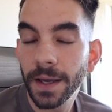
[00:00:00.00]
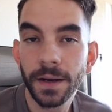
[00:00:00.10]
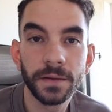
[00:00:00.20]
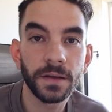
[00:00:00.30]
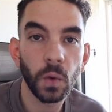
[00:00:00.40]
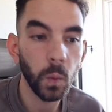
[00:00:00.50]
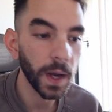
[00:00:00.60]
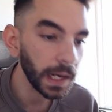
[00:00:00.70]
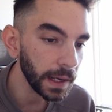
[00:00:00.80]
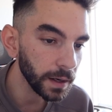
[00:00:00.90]
It is
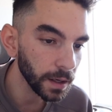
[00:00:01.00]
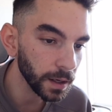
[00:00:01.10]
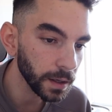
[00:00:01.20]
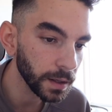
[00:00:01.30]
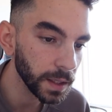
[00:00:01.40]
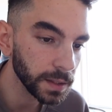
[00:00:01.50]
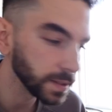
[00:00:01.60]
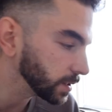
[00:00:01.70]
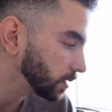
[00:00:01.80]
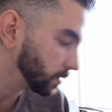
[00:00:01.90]
way later.
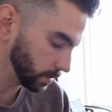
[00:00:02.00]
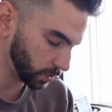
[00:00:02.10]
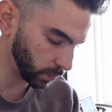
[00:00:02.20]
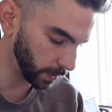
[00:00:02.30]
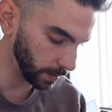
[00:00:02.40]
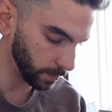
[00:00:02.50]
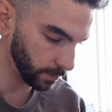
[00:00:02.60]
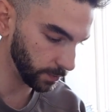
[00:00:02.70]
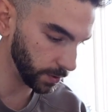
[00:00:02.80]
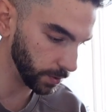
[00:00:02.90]
It's
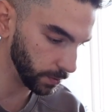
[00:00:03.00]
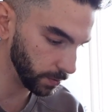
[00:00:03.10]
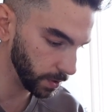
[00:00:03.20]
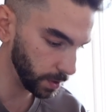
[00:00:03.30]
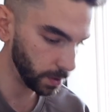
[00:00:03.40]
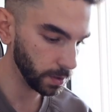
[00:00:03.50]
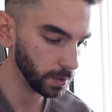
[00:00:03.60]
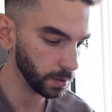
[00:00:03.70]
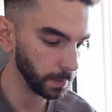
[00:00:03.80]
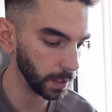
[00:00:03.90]
12 noon. I'm
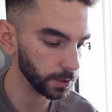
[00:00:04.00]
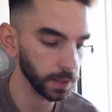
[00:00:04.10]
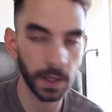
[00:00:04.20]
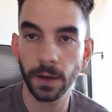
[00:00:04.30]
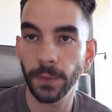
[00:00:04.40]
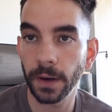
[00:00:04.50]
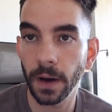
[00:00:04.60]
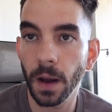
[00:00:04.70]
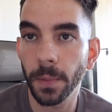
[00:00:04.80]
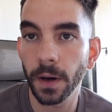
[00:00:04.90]
actually getting ready to
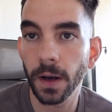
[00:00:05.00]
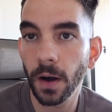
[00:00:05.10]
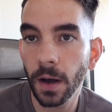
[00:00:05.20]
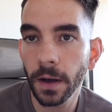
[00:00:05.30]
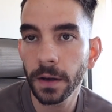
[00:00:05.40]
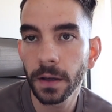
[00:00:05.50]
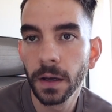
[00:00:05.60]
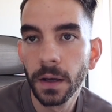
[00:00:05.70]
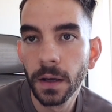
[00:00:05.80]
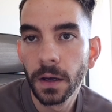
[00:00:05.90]
hop on a call.
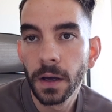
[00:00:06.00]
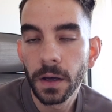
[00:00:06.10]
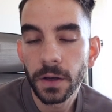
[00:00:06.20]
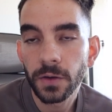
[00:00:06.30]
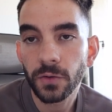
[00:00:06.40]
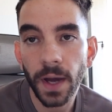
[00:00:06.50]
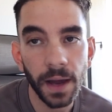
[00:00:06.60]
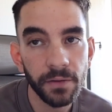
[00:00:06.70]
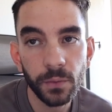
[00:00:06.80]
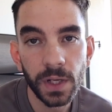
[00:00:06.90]
So I
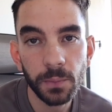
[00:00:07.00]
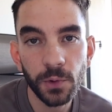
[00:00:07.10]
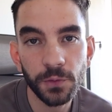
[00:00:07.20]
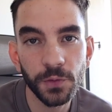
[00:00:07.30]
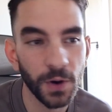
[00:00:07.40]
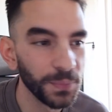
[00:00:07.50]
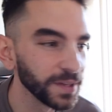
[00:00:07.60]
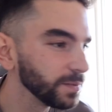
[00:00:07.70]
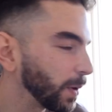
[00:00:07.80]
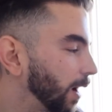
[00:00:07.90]
haven't really moved from the
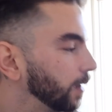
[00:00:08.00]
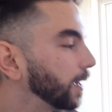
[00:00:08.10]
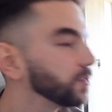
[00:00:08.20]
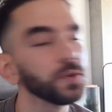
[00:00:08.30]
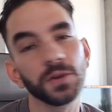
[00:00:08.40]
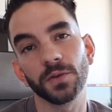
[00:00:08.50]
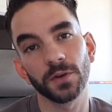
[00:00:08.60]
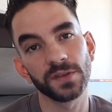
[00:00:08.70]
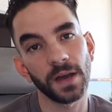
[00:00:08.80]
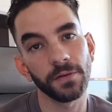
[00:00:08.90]
spot. I told you the
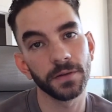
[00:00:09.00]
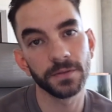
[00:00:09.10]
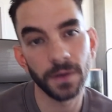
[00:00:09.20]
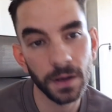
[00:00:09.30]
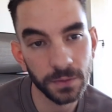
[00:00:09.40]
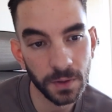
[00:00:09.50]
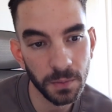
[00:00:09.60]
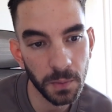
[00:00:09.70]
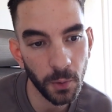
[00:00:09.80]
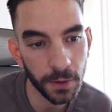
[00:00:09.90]
first half of this vlog was gonna
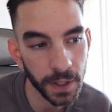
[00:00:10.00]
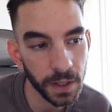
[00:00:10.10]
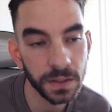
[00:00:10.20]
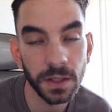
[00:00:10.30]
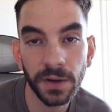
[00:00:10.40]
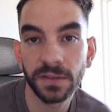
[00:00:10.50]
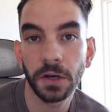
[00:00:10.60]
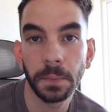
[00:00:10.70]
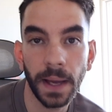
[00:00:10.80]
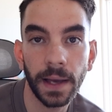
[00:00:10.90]
be boring until I
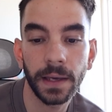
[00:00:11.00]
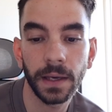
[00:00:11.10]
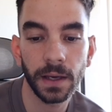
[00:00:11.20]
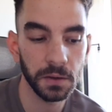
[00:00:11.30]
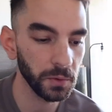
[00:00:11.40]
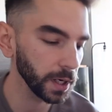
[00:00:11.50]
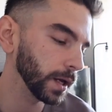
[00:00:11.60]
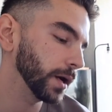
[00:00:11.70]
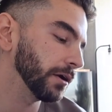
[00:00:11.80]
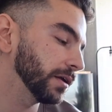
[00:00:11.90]
start packing and
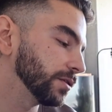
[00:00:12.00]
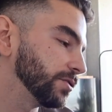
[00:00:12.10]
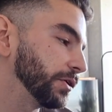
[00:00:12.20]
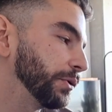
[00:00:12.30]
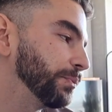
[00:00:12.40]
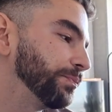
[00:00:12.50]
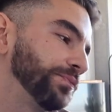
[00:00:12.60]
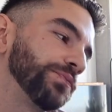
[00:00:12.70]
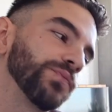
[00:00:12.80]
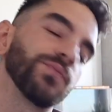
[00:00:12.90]
running errands. So
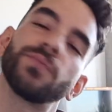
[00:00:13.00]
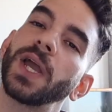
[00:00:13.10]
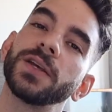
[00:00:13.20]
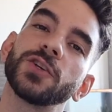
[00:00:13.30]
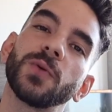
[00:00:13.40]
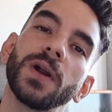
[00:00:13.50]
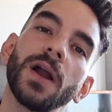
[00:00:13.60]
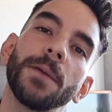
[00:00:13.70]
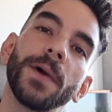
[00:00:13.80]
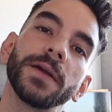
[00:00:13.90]
just wanted to
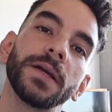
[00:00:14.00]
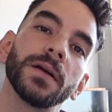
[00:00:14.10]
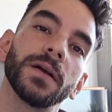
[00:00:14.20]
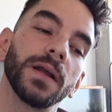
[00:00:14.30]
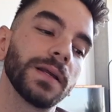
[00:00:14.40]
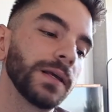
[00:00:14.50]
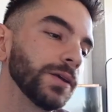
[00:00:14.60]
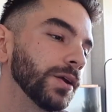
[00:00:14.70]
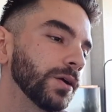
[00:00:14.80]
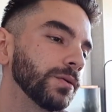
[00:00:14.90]
hop on here and let you
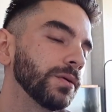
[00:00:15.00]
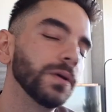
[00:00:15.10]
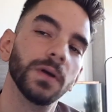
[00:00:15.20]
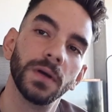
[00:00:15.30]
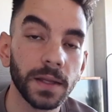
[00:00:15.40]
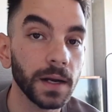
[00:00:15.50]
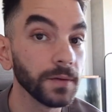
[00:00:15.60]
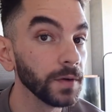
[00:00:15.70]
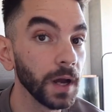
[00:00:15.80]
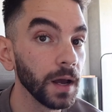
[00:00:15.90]
know that I
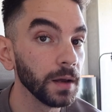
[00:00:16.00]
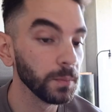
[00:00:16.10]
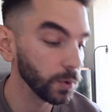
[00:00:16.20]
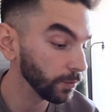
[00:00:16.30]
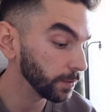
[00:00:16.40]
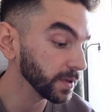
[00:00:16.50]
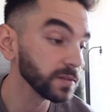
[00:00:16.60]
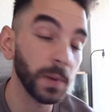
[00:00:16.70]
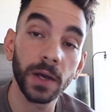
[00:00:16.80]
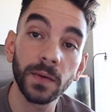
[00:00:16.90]
have not moved from the
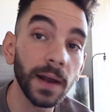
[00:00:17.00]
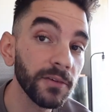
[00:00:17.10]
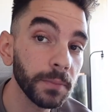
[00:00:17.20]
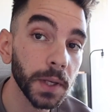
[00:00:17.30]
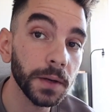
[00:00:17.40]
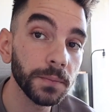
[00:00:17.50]
spot you left me in.